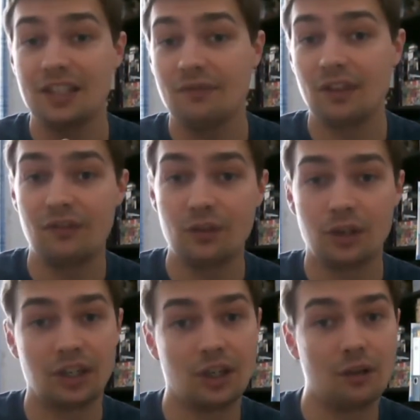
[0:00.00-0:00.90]
Even if you're
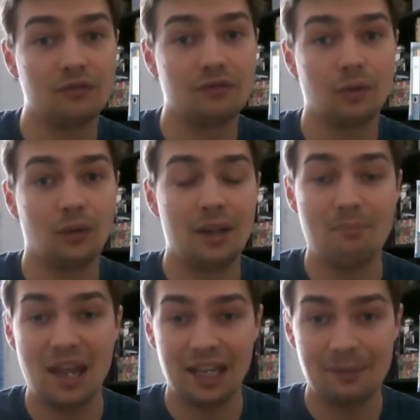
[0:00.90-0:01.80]
going to go for a
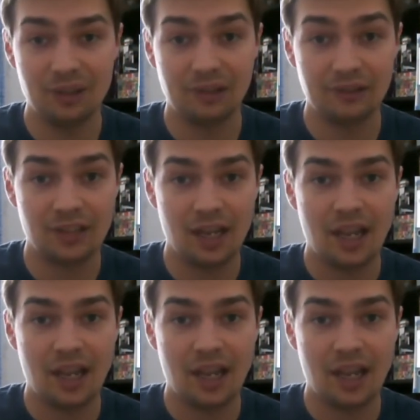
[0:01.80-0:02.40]
melee build,